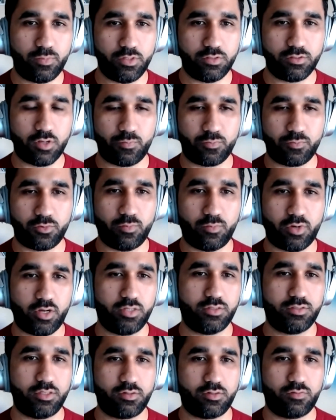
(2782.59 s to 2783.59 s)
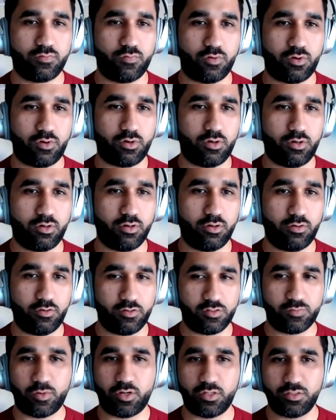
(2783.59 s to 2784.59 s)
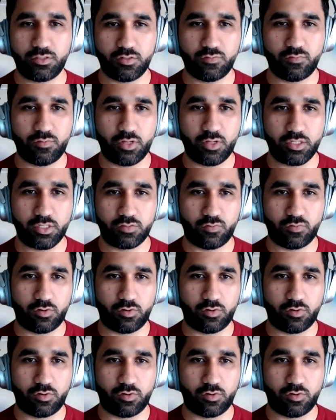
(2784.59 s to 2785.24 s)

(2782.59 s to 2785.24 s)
please optimize it for responsiveness